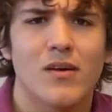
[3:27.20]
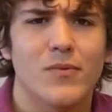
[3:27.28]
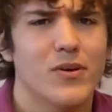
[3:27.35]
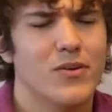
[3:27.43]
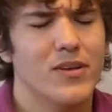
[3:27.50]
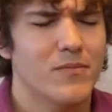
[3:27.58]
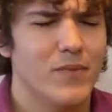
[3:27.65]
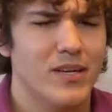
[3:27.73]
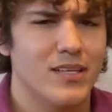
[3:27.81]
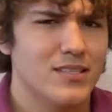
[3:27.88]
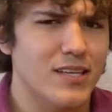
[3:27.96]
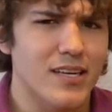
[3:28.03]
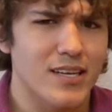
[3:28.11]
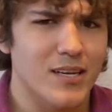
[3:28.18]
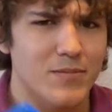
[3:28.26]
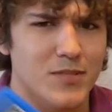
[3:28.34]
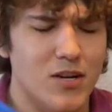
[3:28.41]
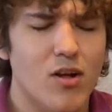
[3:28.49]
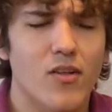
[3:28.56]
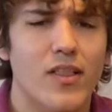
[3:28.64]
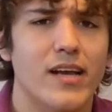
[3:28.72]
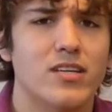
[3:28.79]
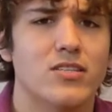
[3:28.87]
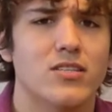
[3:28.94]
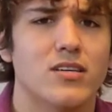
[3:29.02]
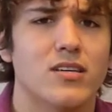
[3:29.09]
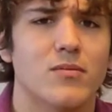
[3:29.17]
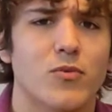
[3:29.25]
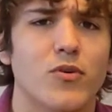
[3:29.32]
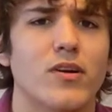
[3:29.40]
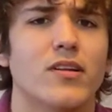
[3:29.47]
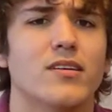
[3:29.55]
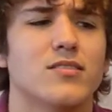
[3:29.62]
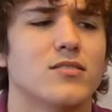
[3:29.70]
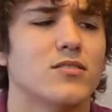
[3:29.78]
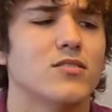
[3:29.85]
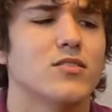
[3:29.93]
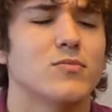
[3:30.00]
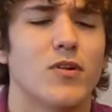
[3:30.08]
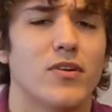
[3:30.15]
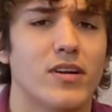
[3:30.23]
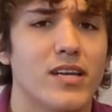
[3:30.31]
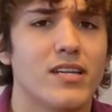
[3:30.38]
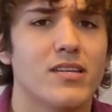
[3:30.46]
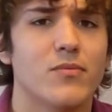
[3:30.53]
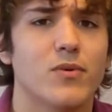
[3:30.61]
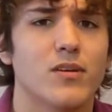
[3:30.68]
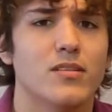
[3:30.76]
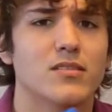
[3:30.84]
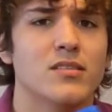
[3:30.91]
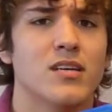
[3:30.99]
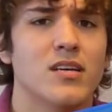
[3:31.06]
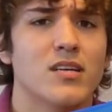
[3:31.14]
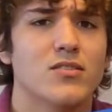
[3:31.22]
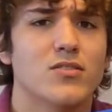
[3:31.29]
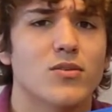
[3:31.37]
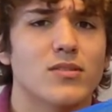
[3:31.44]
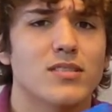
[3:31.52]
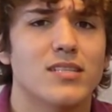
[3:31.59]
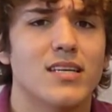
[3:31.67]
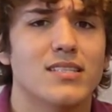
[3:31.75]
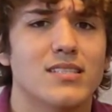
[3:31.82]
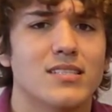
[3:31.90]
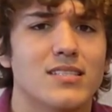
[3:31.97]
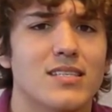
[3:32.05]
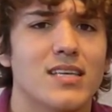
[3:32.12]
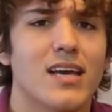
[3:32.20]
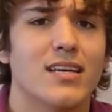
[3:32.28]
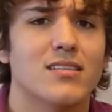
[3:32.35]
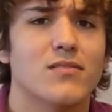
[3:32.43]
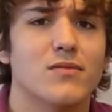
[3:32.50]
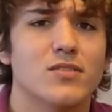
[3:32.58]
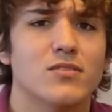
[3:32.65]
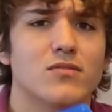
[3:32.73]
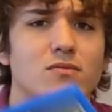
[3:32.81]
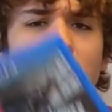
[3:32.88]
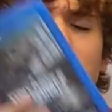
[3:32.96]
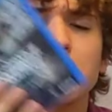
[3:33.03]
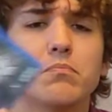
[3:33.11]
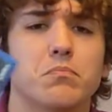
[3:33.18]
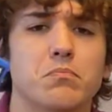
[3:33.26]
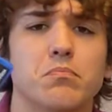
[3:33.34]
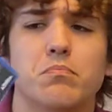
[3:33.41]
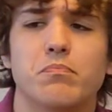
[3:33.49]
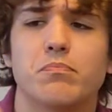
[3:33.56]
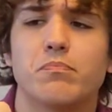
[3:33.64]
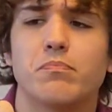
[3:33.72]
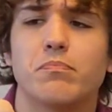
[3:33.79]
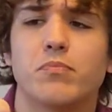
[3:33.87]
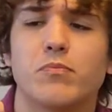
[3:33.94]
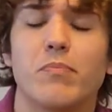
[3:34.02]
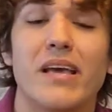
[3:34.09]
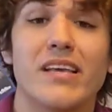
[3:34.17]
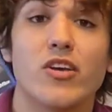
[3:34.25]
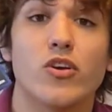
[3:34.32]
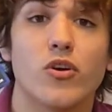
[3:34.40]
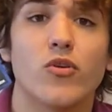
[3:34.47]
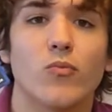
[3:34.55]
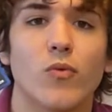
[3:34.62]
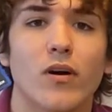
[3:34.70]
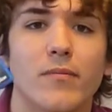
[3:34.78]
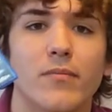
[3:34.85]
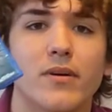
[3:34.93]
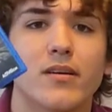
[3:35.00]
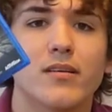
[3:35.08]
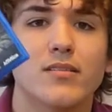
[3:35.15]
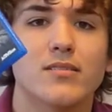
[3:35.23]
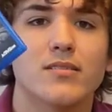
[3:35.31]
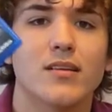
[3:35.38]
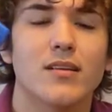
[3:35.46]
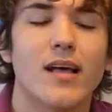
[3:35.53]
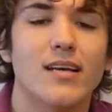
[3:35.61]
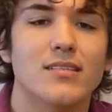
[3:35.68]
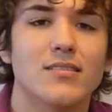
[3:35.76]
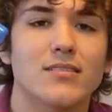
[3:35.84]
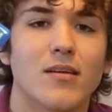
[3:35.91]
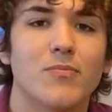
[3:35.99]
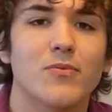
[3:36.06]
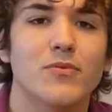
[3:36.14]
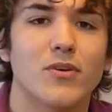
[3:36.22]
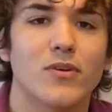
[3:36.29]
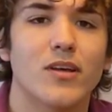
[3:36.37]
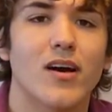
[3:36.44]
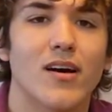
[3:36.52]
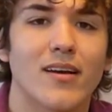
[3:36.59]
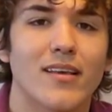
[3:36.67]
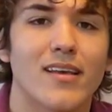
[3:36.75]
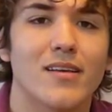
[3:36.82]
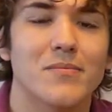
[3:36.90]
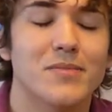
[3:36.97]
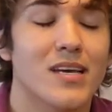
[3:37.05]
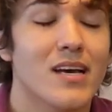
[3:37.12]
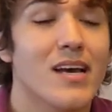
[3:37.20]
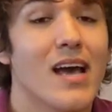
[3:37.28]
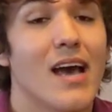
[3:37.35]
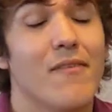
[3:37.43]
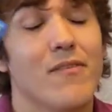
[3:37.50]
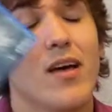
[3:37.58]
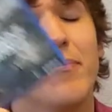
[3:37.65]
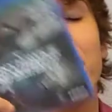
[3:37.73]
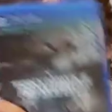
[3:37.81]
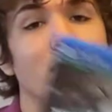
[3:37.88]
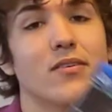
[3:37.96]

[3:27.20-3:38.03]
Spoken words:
We don't get many skating games at all actually anymore unless they're smaller indie ones. So it's nice to see Activision make a good one because the last couple Tony Hawk games have not been